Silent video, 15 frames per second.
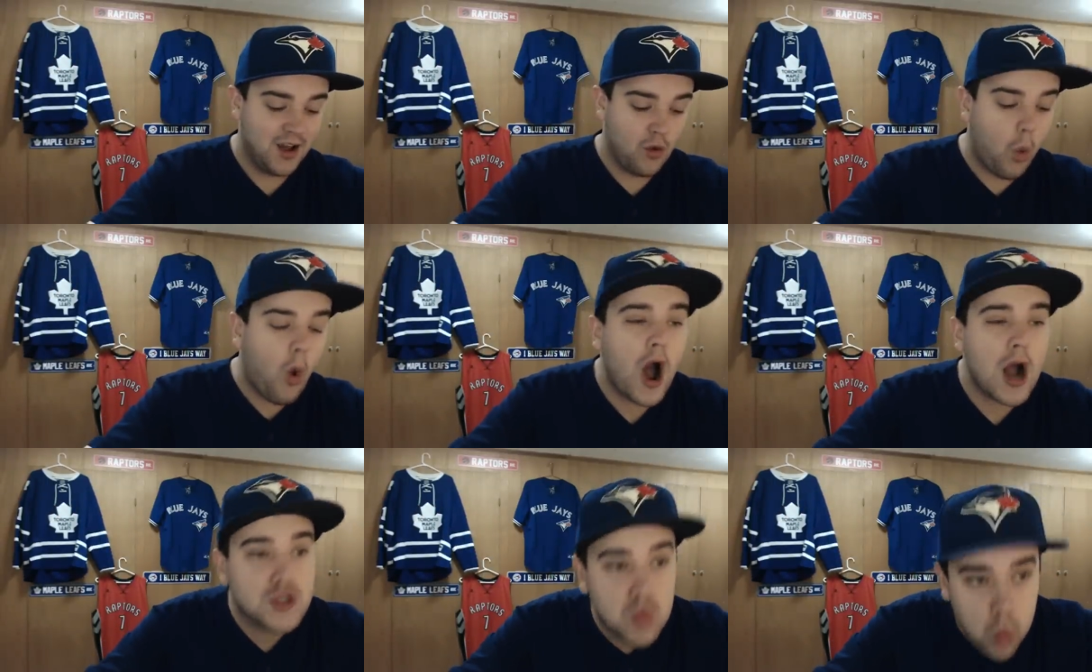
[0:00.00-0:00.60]

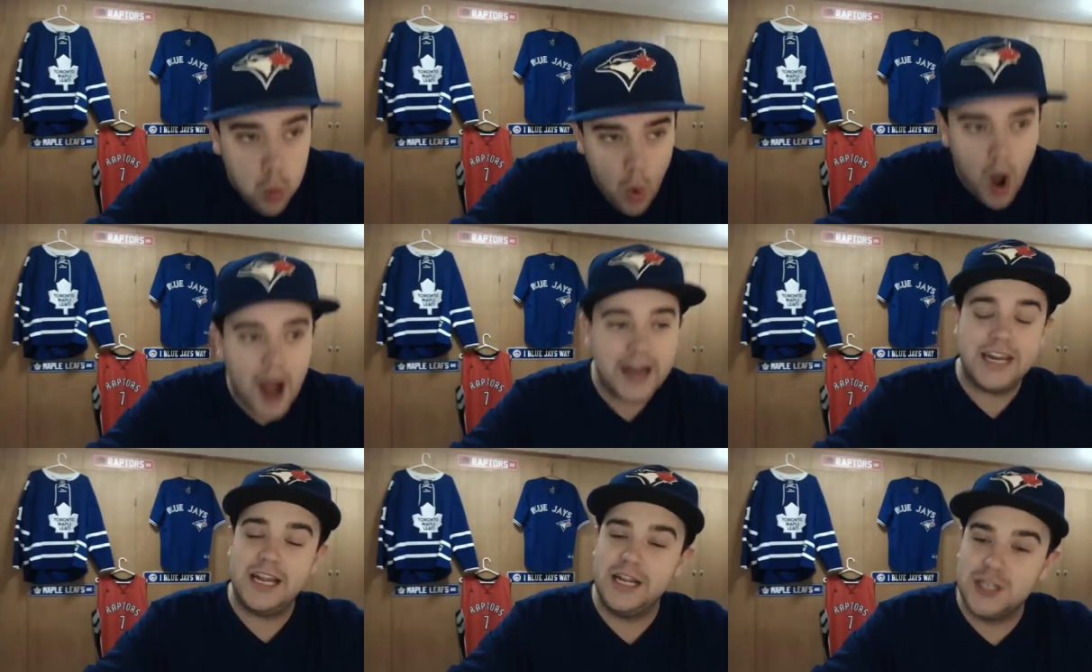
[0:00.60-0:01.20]
walked
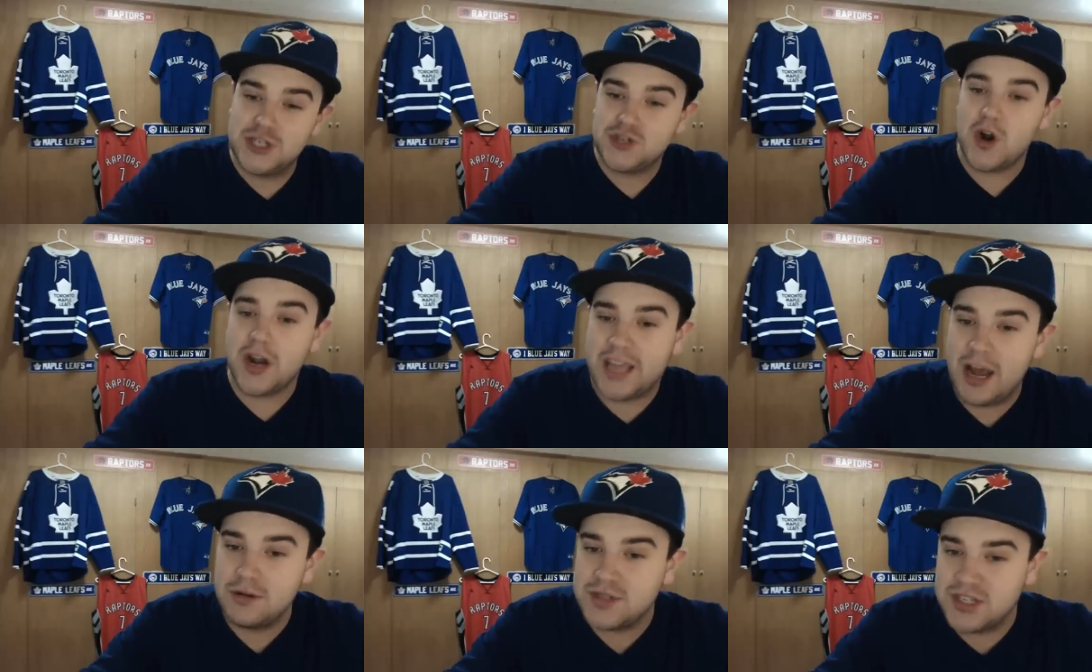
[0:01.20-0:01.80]
one, and
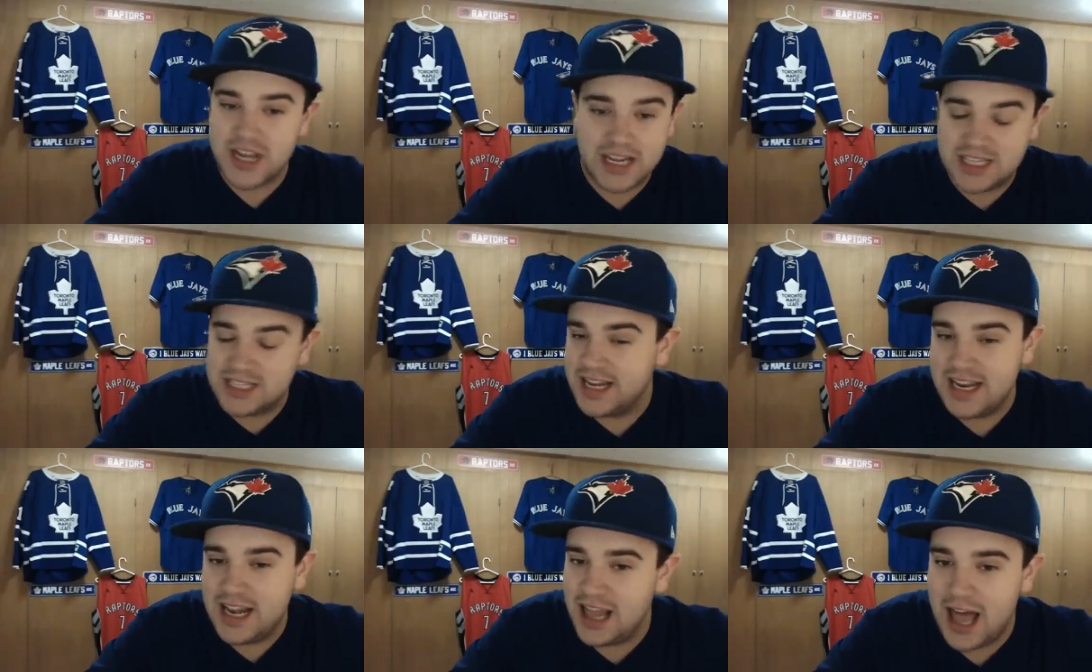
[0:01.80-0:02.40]
struck out six and
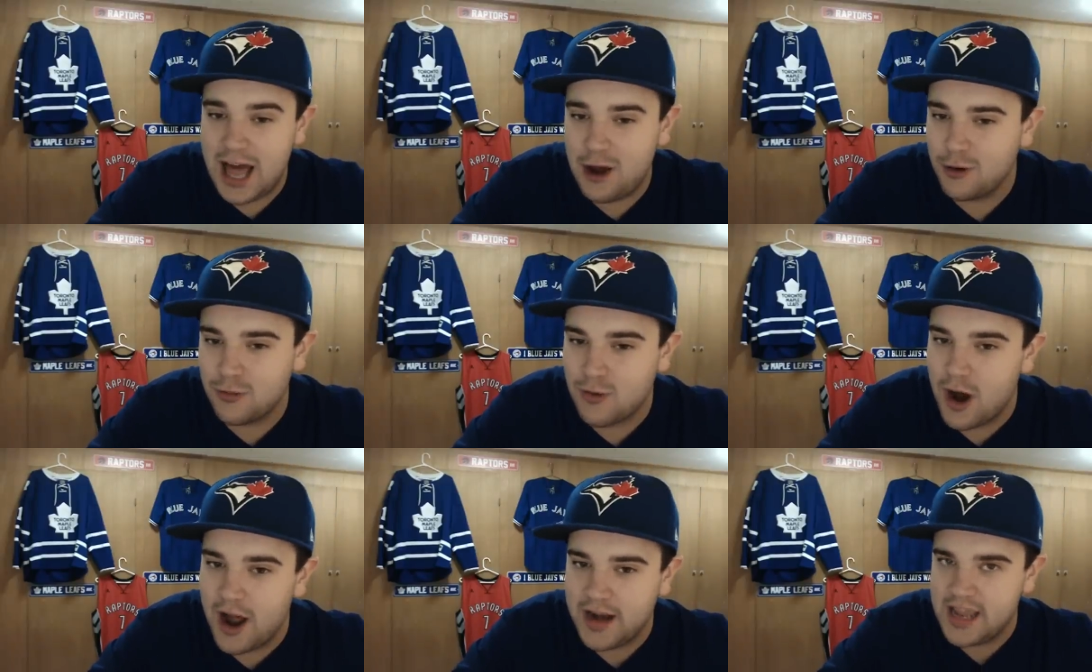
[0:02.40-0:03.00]
didn't allow a
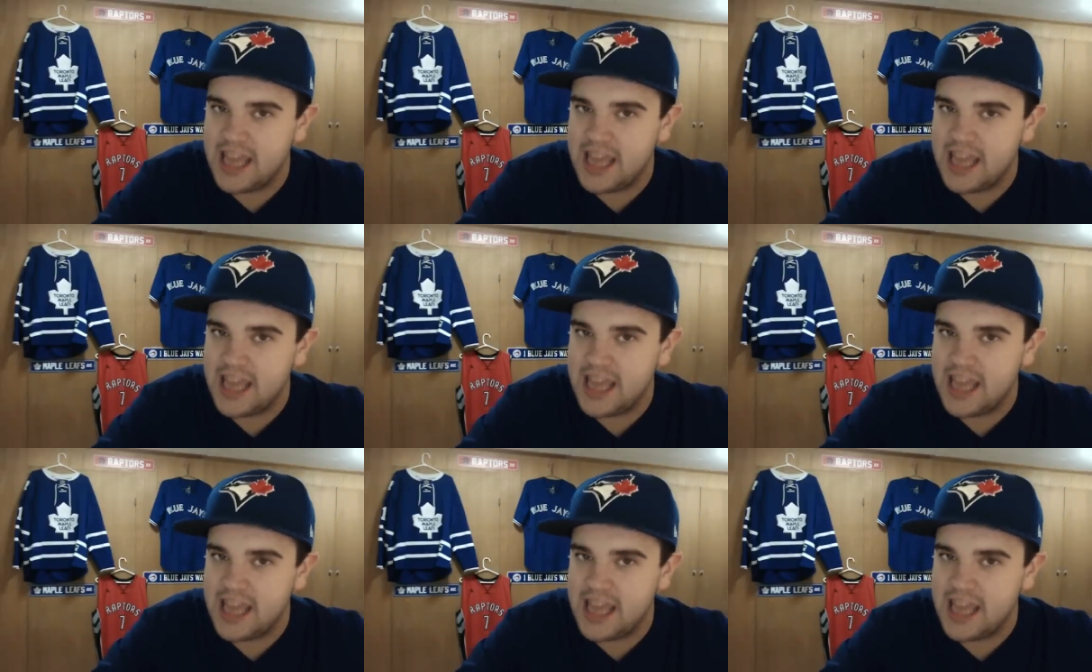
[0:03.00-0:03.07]
run.